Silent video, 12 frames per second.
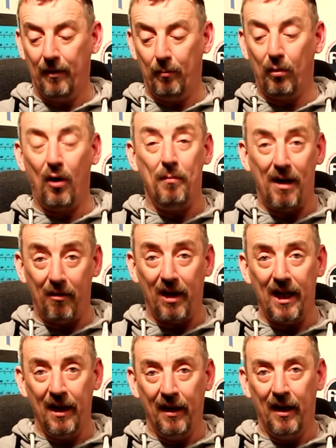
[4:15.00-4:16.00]

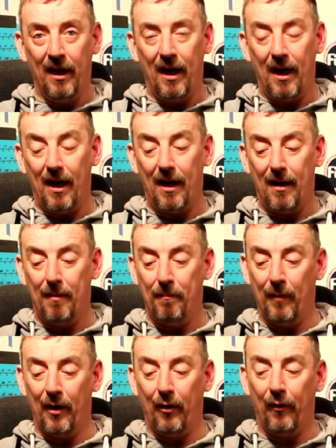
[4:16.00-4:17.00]
primarily,
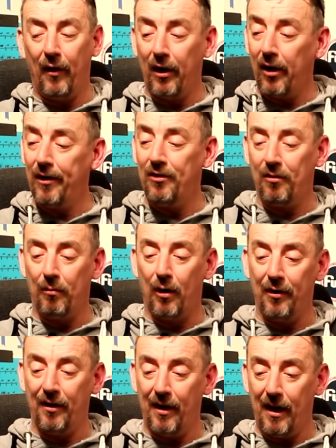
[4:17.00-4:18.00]
and on the lighter
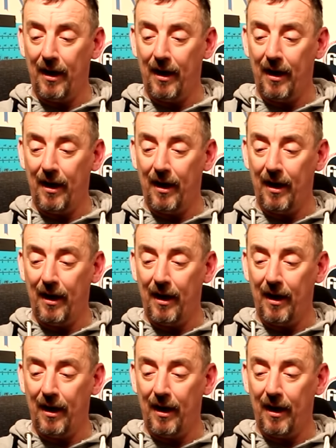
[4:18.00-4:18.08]
rod